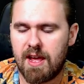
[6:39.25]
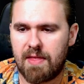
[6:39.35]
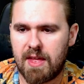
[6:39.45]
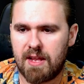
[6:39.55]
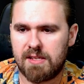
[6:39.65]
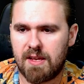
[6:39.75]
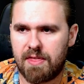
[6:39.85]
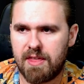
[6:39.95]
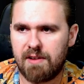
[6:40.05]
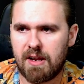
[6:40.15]
And then it's a
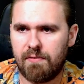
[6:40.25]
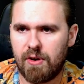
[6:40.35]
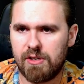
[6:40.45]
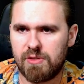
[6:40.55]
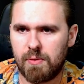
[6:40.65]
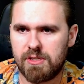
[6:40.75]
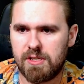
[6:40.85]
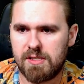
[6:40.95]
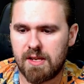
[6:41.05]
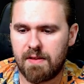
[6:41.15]
Therian version, which
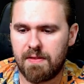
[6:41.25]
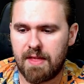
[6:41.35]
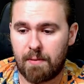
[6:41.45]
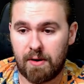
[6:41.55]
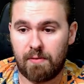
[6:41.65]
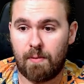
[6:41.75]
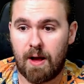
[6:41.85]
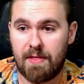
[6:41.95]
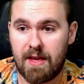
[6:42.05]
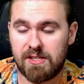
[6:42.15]
is that one
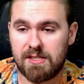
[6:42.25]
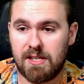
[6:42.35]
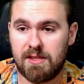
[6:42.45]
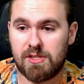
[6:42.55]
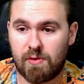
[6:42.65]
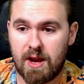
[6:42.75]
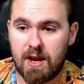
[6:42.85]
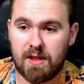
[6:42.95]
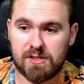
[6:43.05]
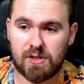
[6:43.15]
right there. As you can see on the
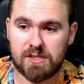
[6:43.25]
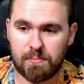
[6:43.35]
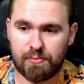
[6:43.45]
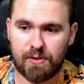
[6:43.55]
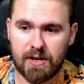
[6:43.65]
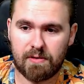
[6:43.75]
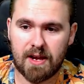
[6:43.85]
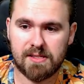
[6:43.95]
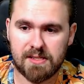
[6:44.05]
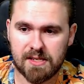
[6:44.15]
screen, it's got some pretty
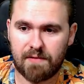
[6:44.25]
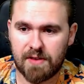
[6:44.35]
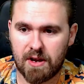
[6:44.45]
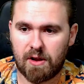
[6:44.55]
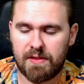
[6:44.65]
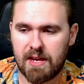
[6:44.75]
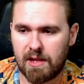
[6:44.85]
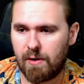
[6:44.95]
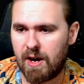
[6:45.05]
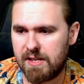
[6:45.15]
crazy stuff going on,
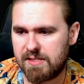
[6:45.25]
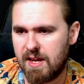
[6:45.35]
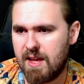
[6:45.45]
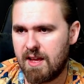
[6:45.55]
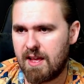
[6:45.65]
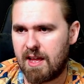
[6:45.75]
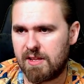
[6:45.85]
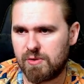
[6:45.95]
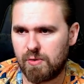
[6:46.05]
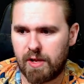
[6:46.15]
yellow eyes, and
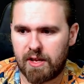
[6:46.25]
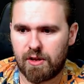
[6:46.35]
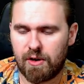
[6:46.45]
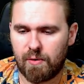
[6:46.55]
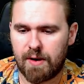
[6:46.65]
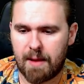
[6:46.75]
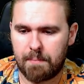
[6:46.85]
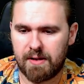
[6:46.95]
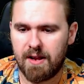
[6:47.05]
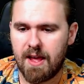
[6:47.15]
it's all like curled up.
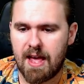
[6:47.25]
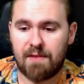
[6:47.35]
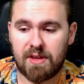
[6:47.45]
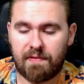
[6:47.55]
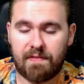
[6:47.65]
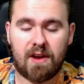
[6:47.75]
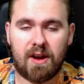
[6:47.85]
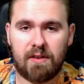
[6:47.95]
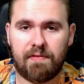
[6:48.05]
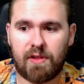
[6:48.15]
But having a
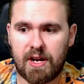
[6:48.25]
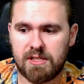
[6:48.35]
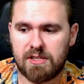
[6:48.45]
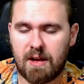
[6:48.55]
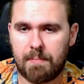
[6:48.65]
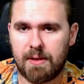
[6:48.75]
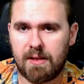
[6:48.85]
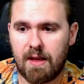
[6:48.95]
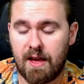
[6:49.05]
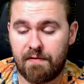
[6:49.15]
fairy and flying type
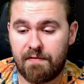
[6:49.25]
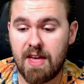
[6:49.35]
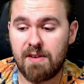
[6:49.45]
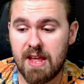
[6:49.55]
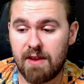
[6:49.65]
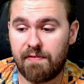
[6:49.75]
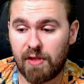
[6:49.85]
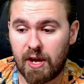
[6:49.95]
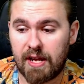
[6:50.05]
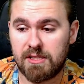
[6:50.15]

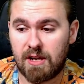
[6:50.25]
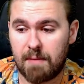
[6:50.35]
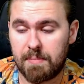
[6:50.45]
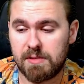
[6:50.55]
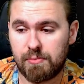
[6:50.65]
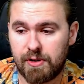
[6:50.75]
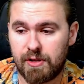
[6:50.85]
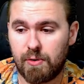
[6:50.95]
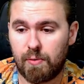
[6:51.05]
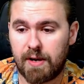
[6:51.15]
is pretty
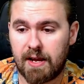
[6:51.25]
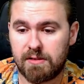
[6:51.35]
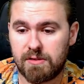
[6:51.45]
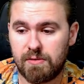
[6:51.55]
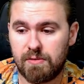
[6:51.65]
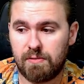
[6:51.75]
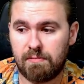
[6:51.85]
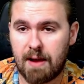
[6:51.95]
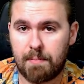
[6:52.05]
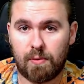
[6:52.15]
cool now to
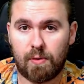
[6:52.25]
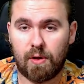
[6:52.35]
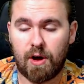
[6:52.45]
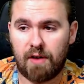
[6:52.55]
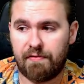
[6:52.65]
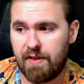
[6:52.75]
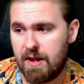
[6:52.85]
wrap it all off.